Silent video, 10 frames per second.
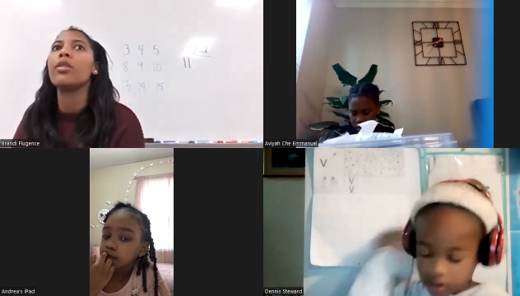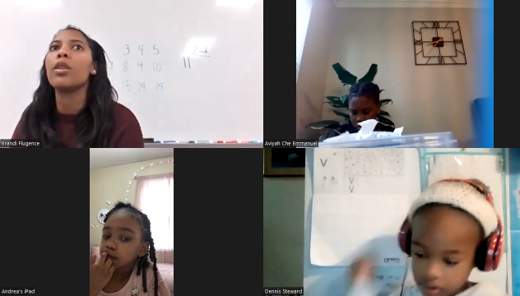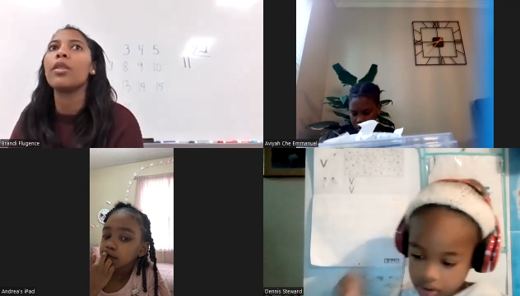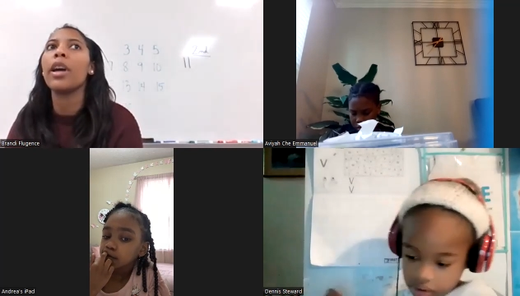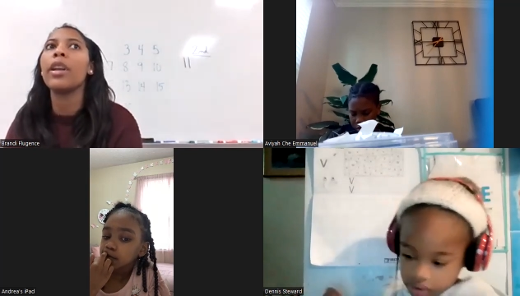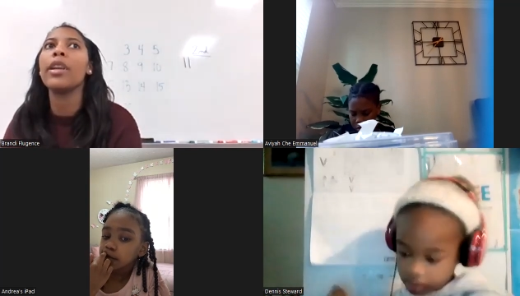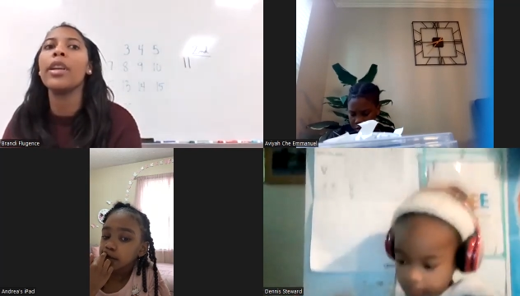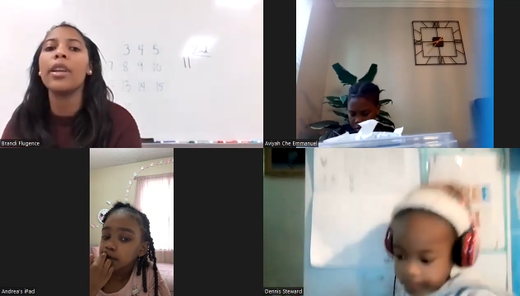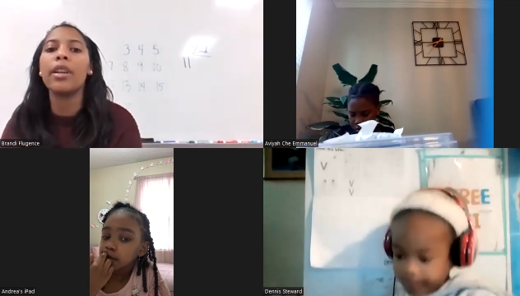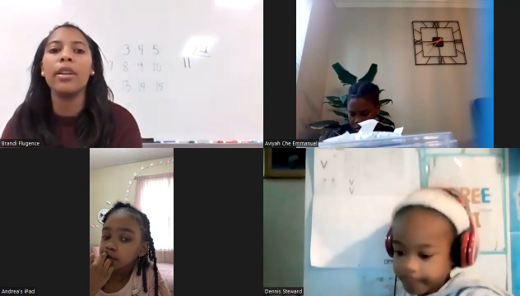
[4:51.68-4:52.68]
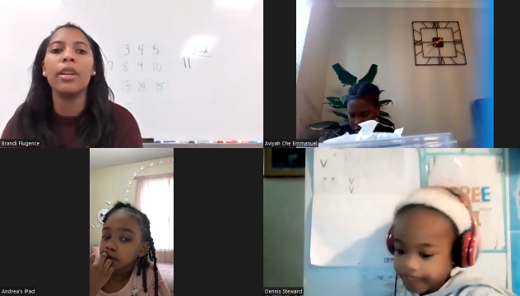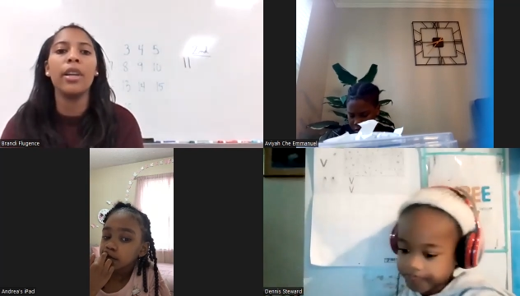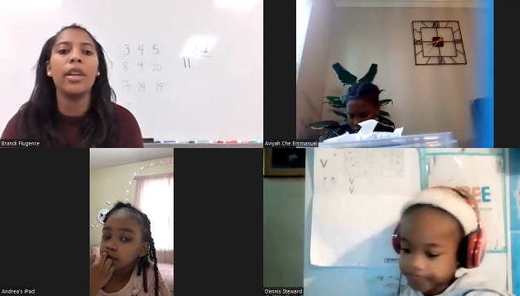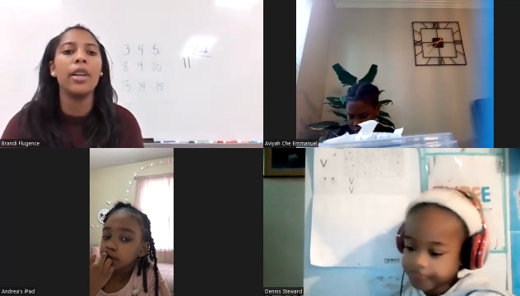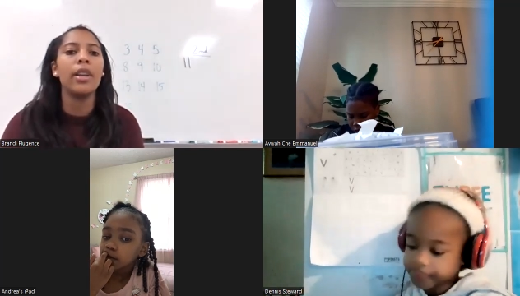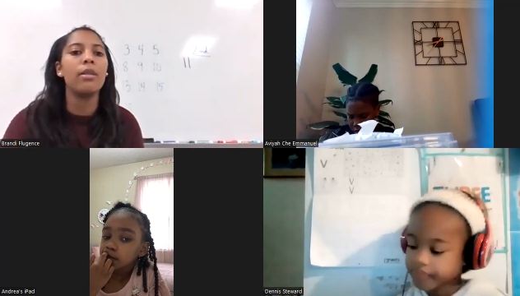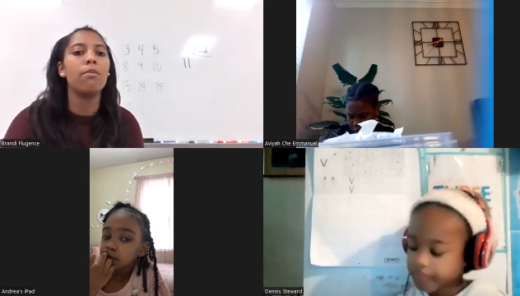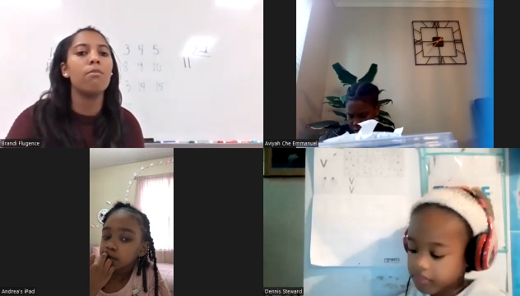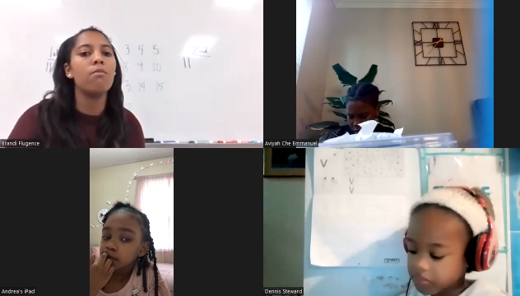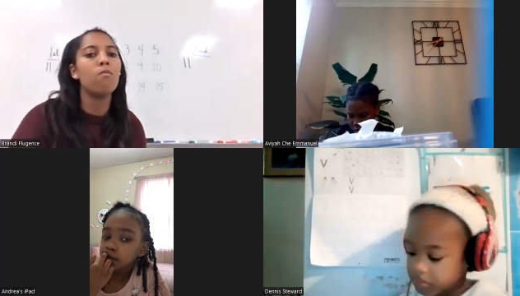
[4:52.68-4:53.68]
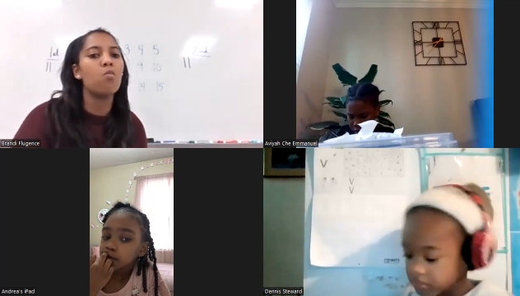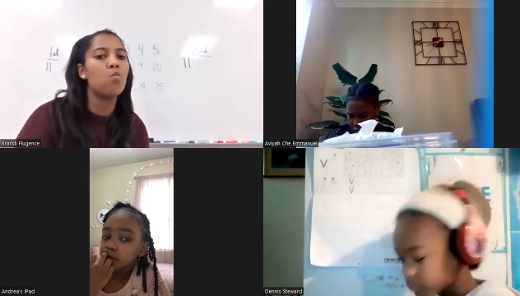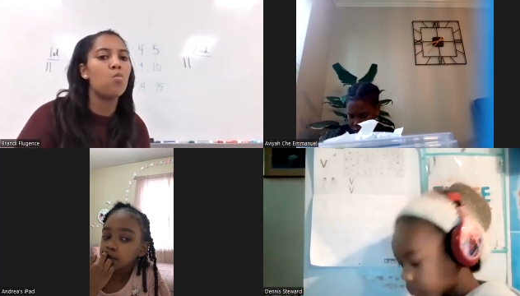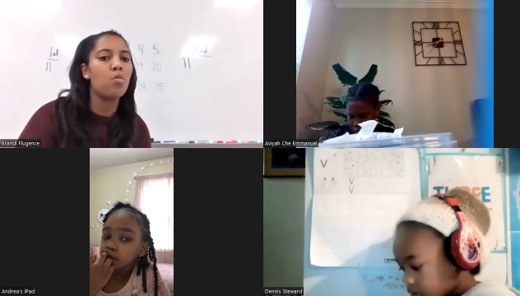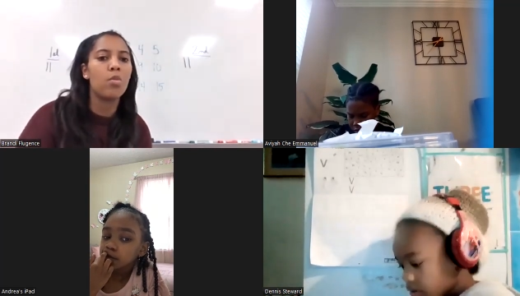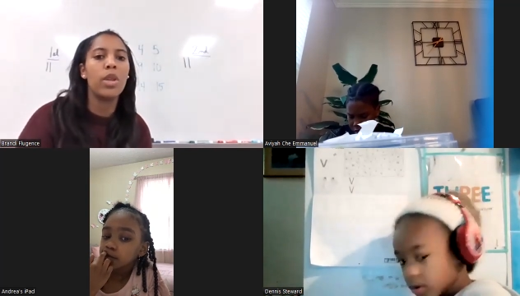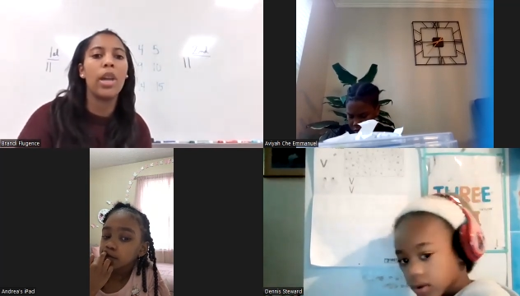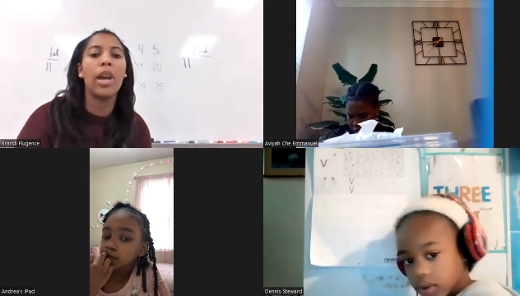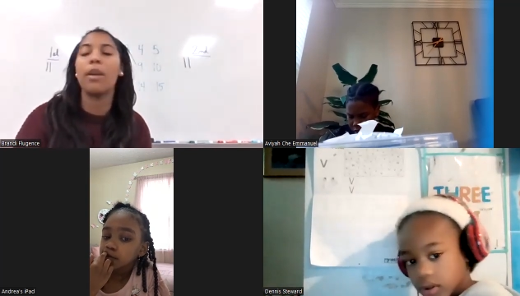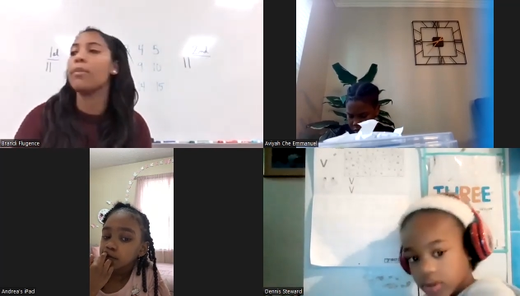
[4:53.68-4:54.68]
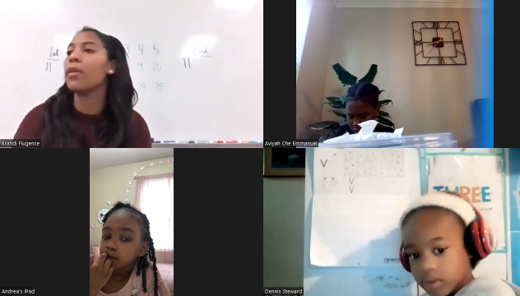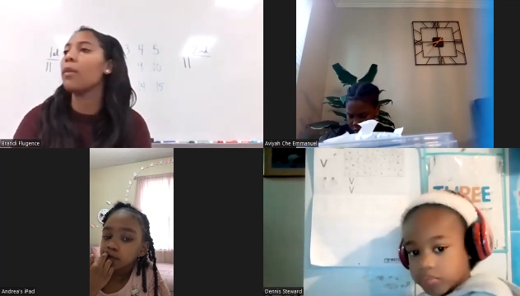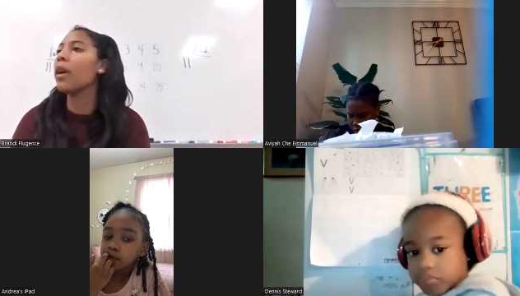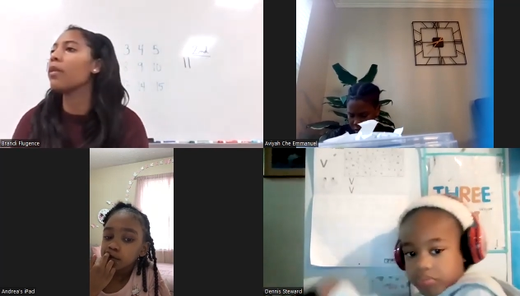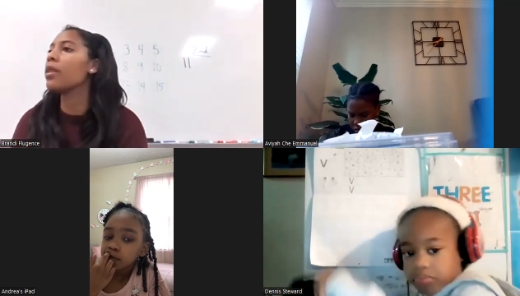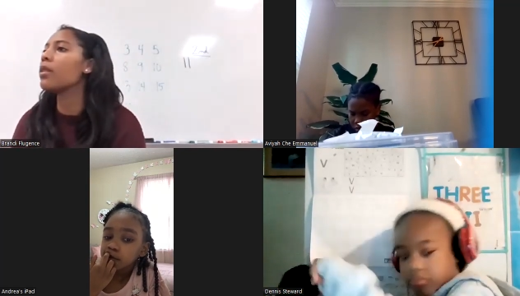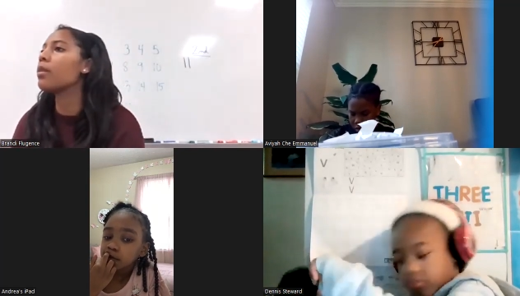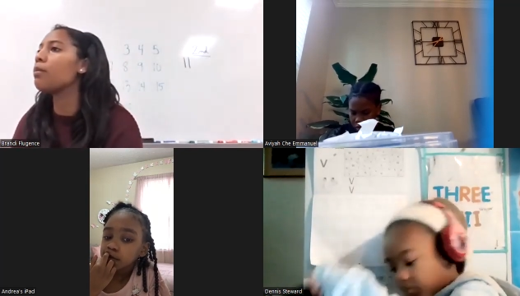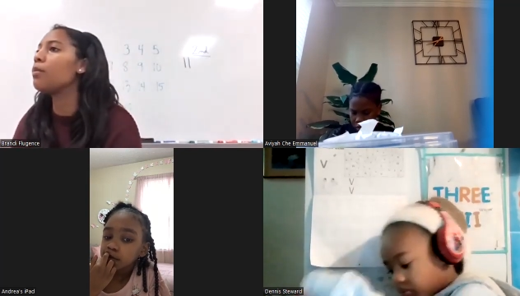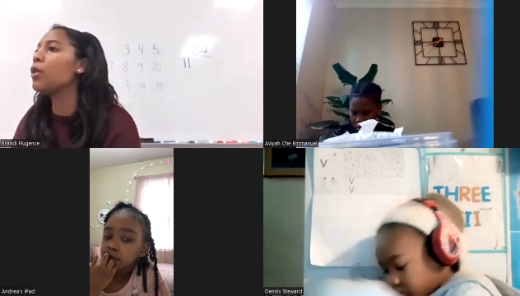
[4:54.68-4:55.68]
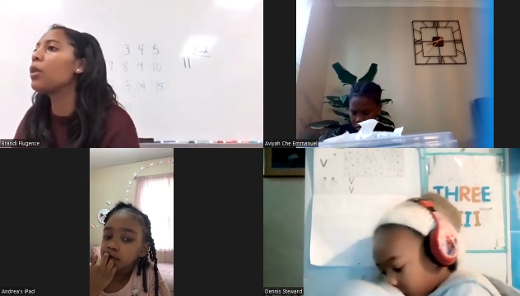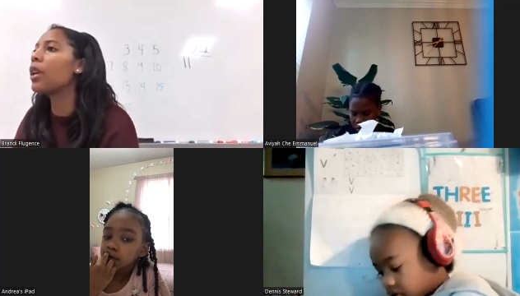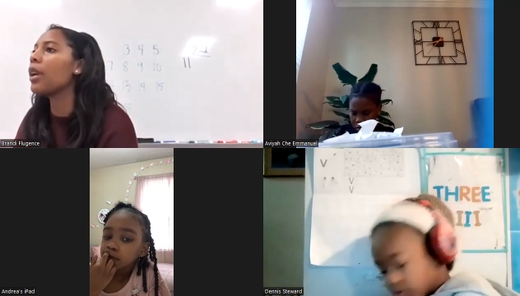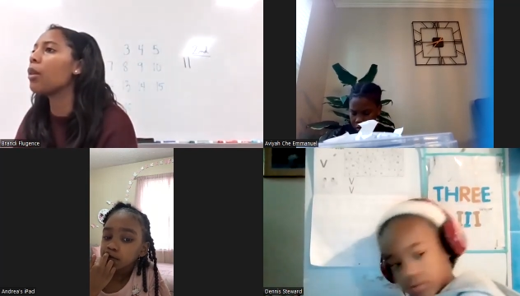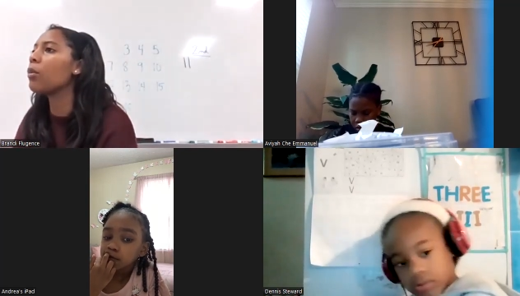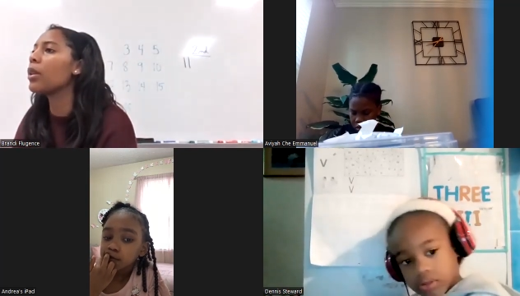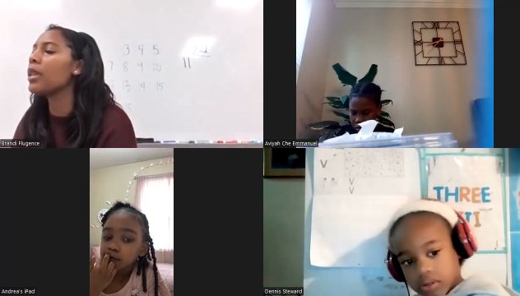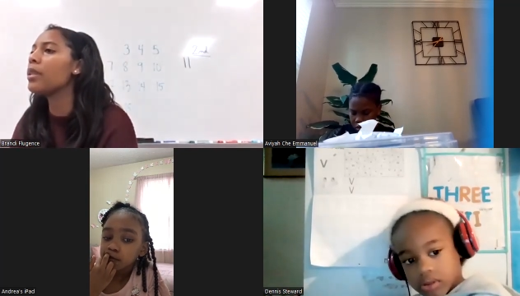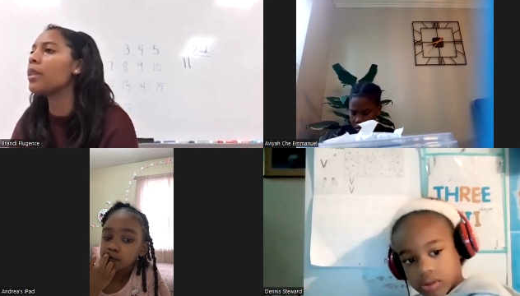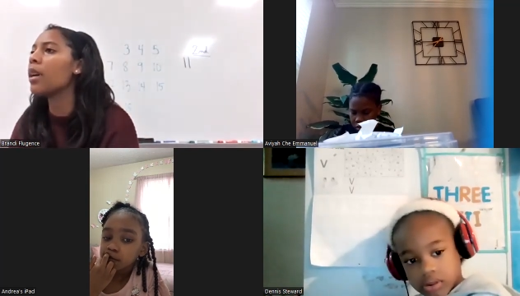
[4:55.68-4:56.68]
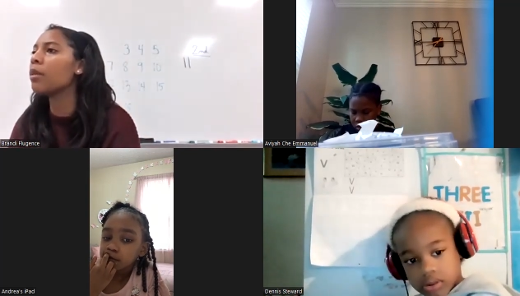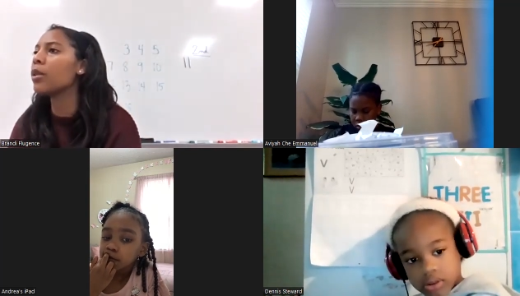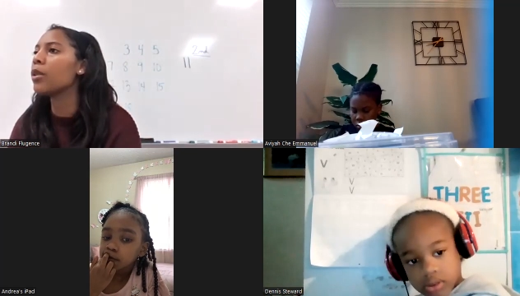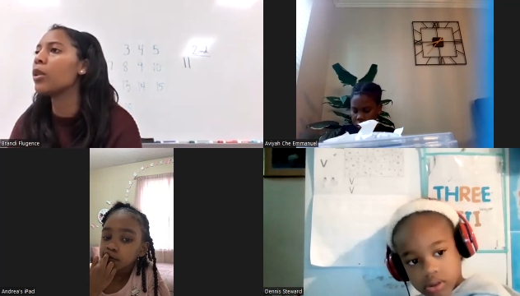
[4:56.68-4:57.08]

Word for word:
Speaker 1: so that he could, yeah, about this new king? What did he oh, tell them